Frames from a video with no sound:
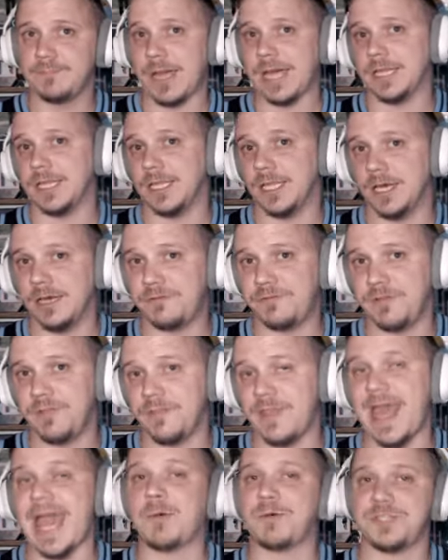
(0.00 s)
by Love.
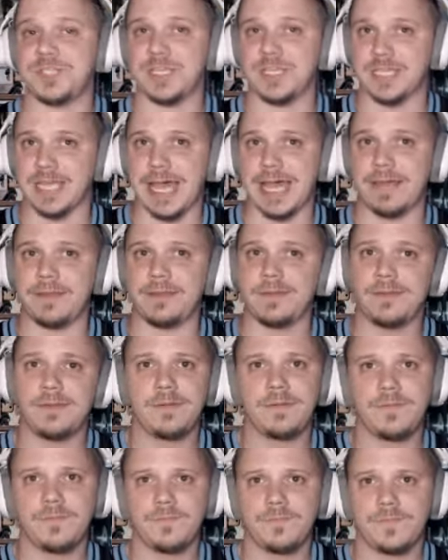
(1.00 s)
That was a dot.
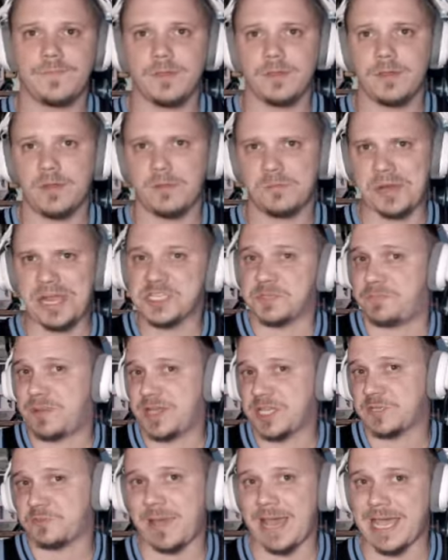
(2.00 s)
Probably his
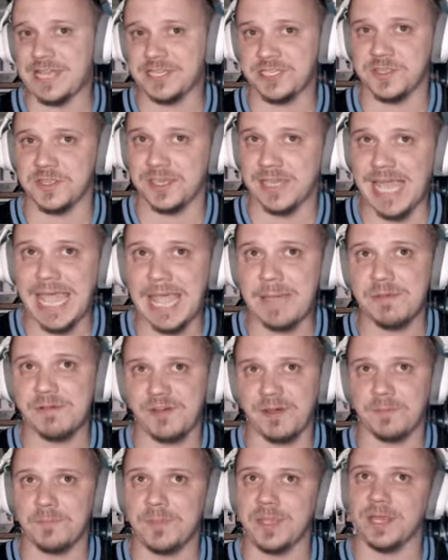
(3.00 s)
best pass of the game,
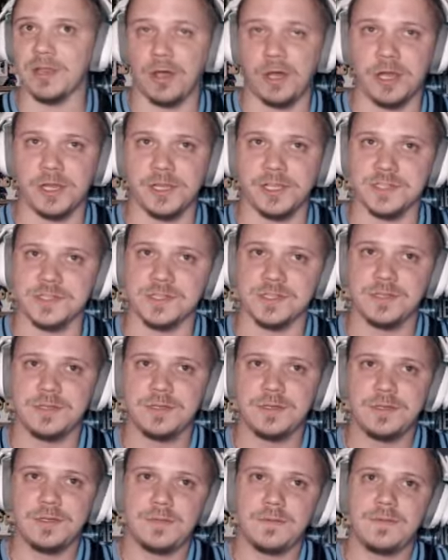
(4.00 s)
if I'm being honest.
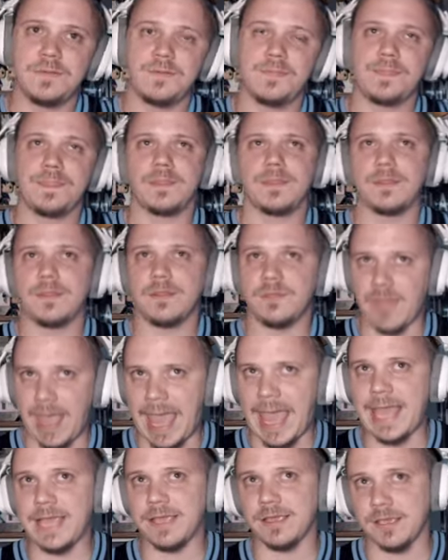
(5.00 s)

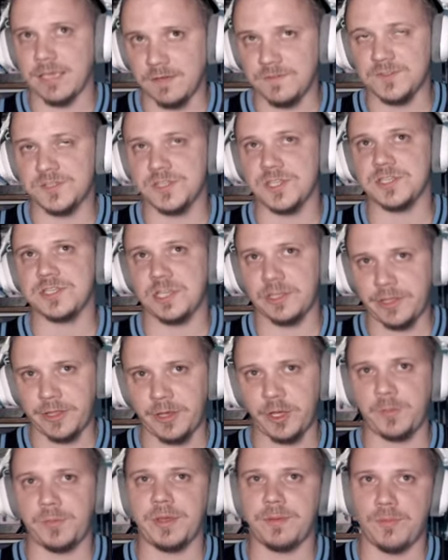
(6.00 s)
That gives us a
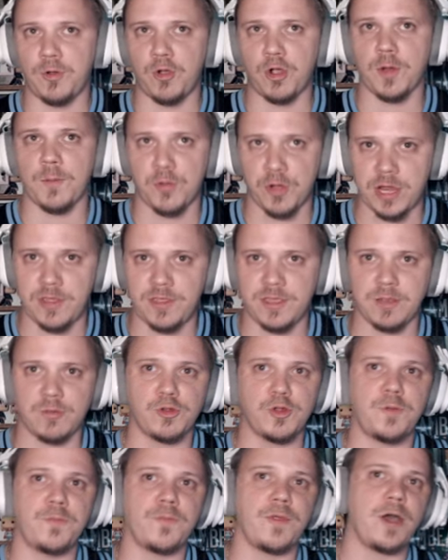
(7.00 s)
little bit more breathing
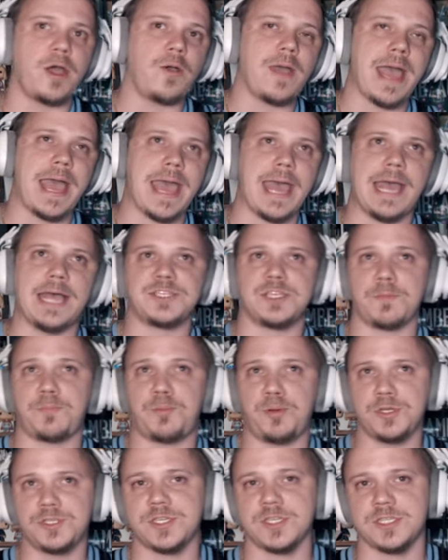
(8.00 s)
room, though, as it
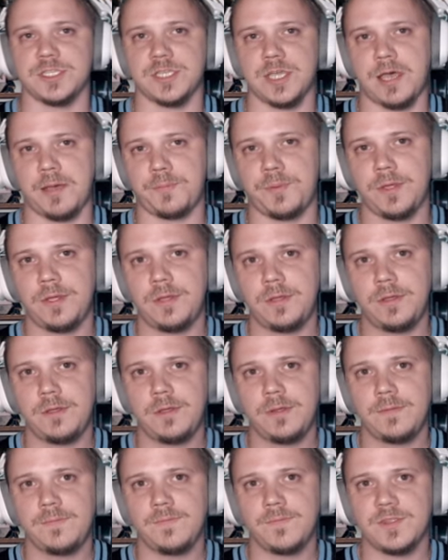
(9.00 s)
puts us up
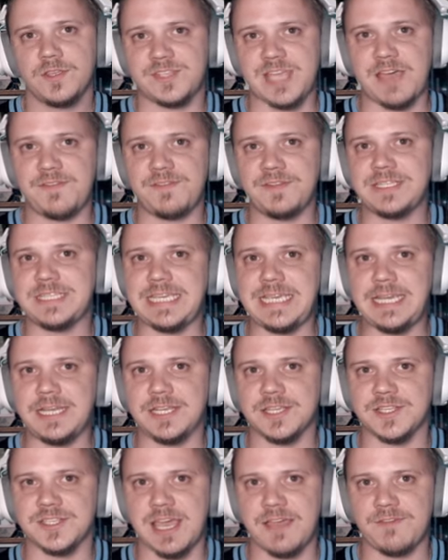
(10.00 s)

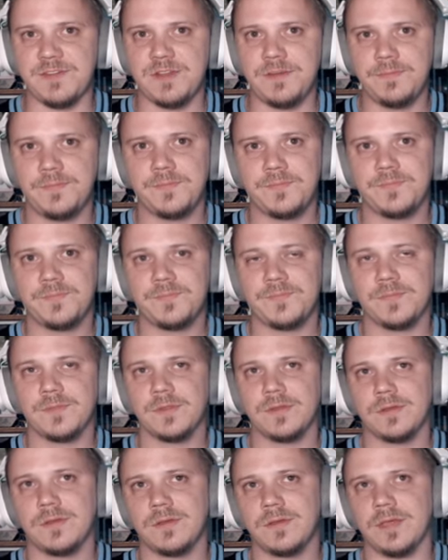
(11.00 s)
17-7.
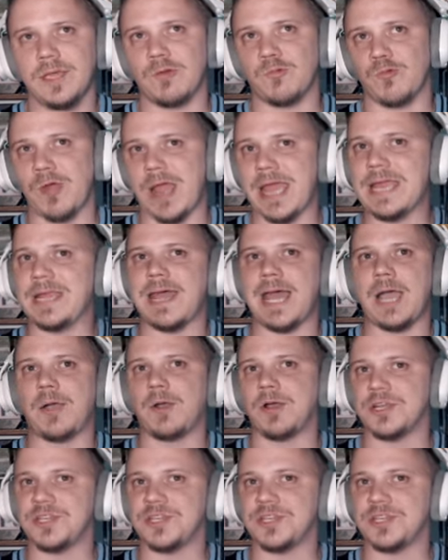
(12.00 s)
And right now,